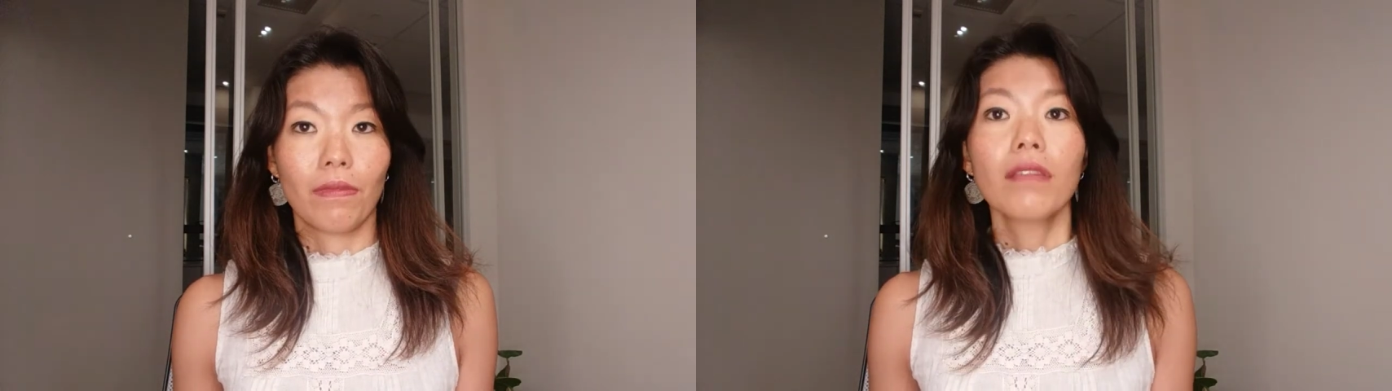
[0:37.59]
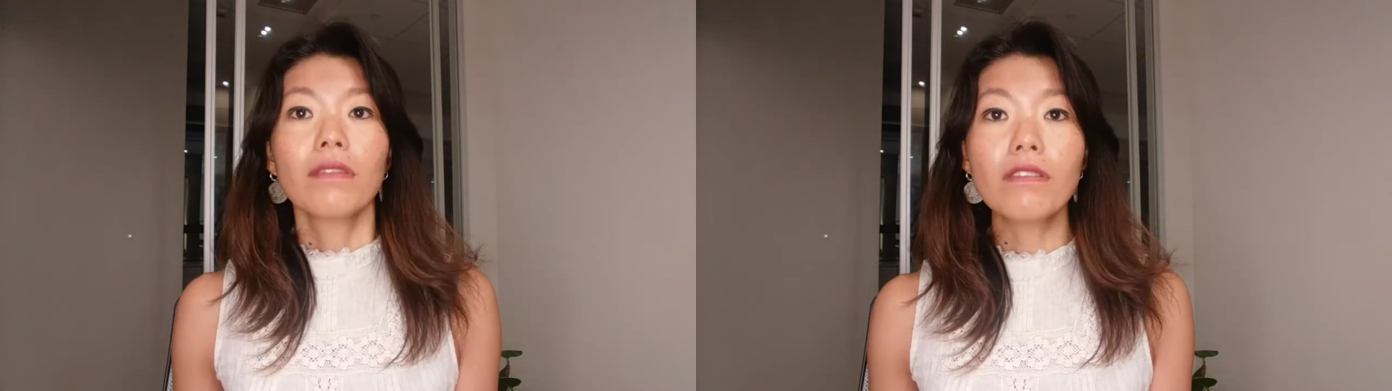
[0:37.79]

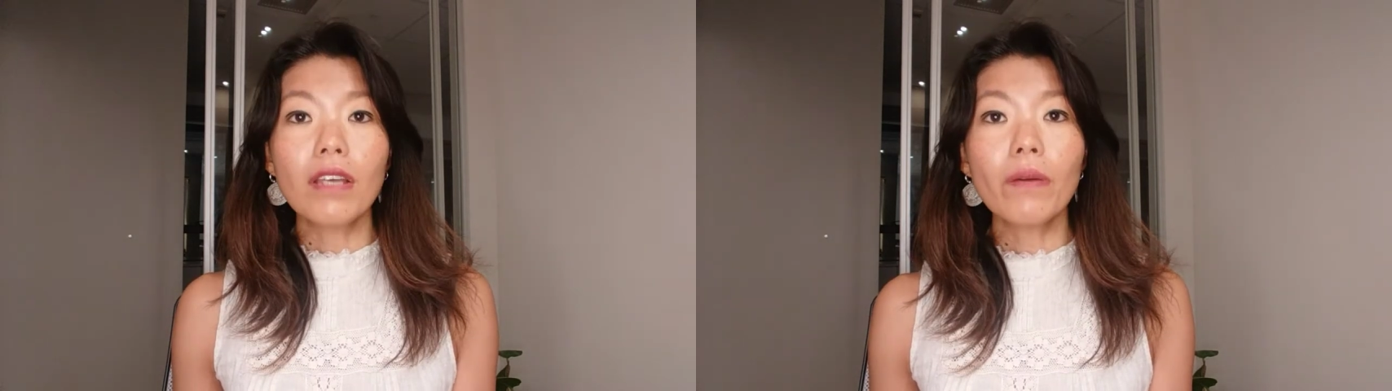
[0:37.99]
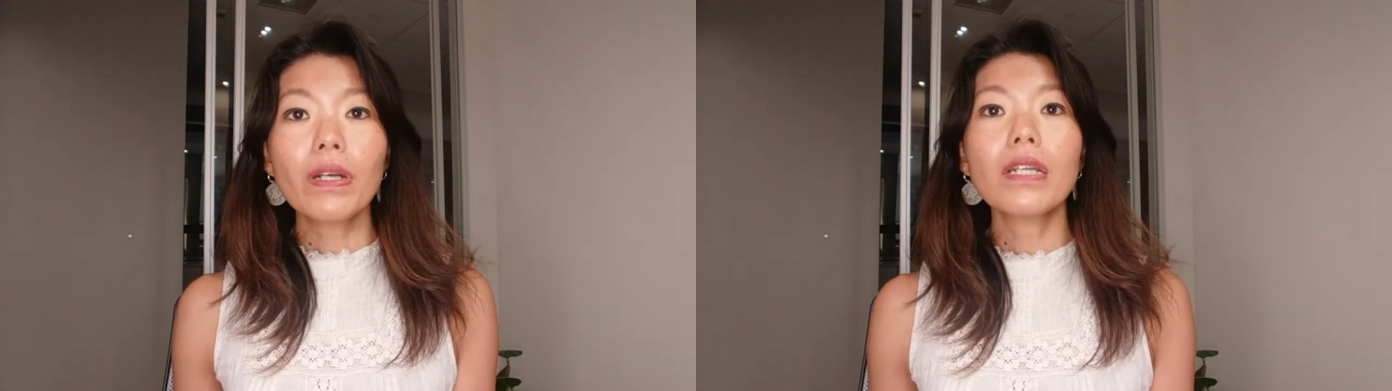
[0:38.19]
This
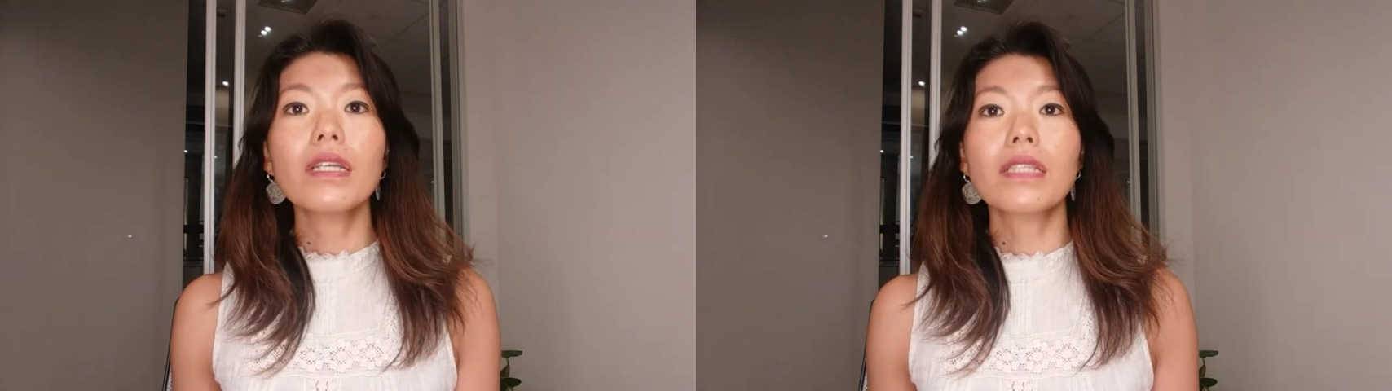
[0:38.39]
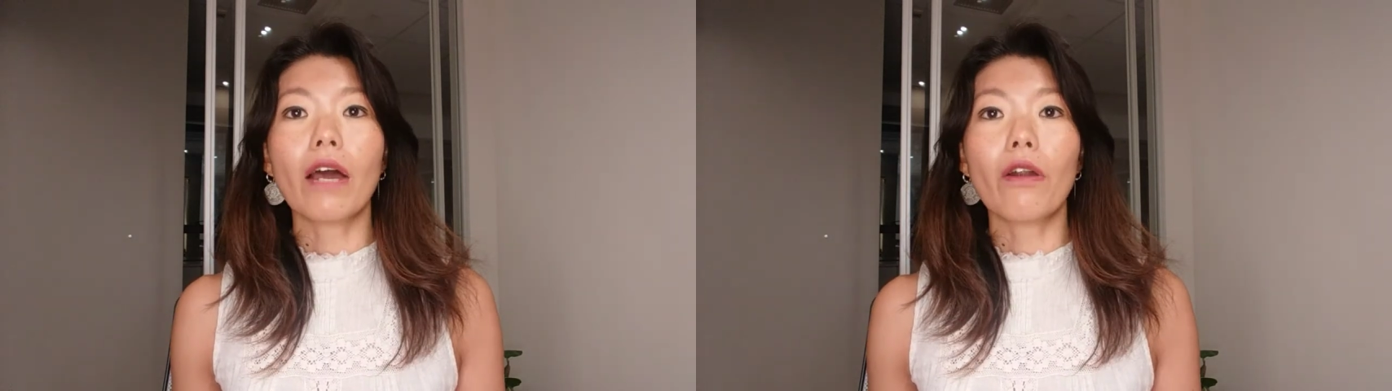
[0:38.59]
number
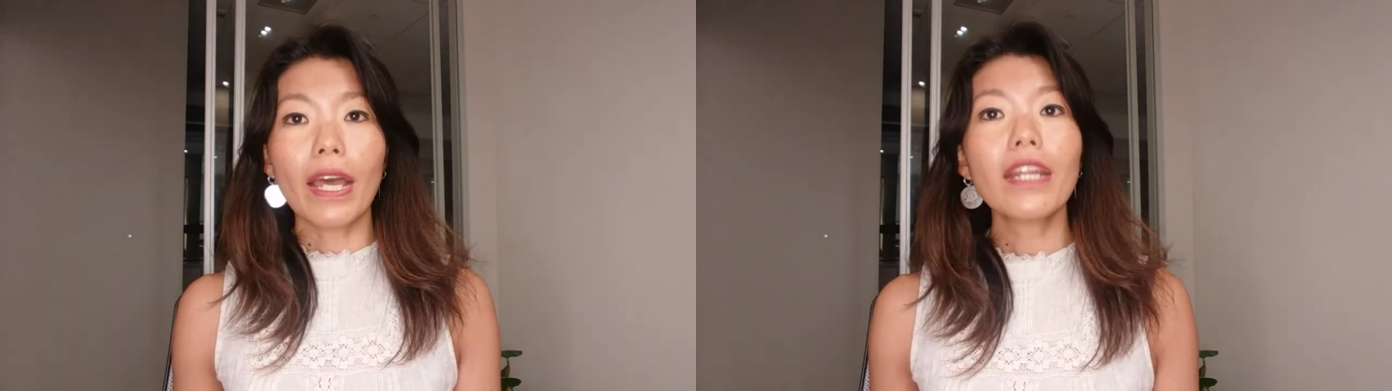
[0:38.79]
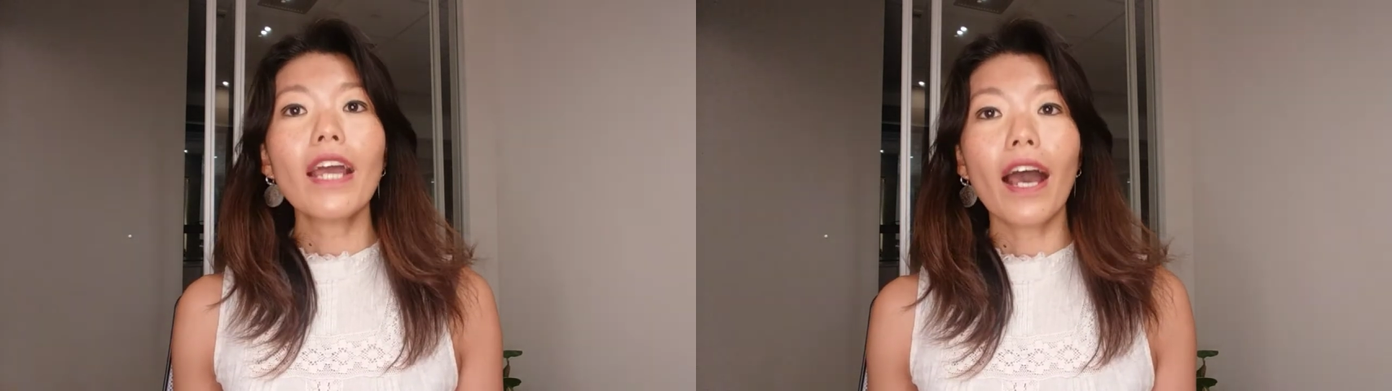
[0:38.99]
is
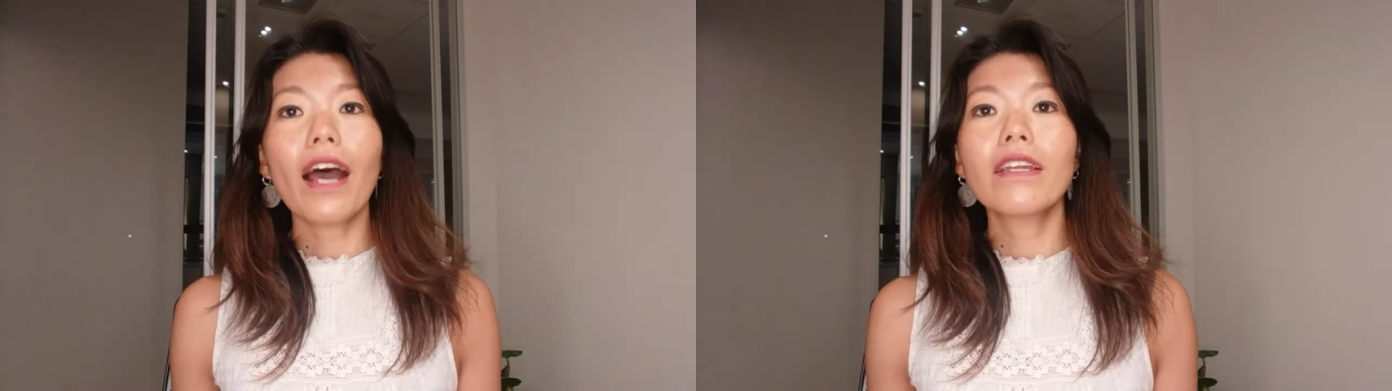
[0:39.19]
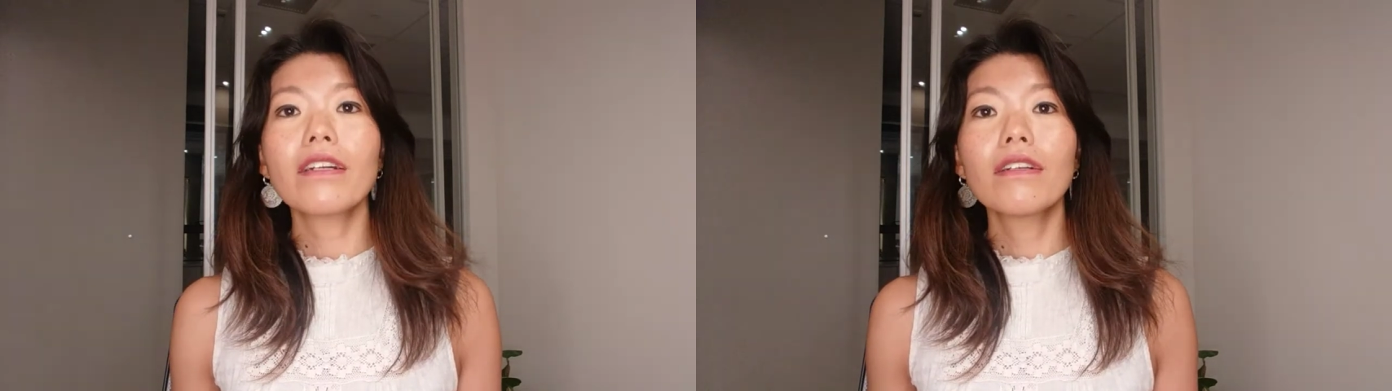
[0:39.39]
already
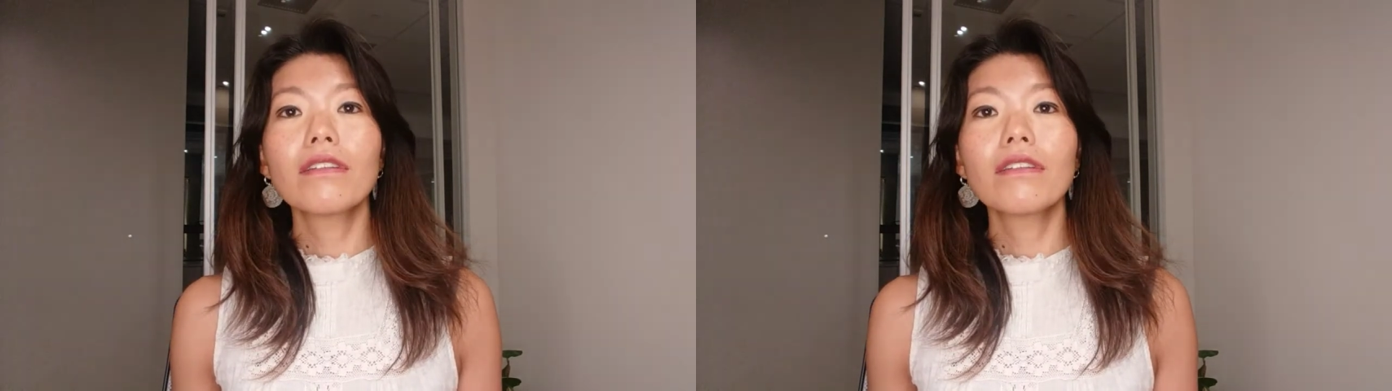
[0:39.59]
higher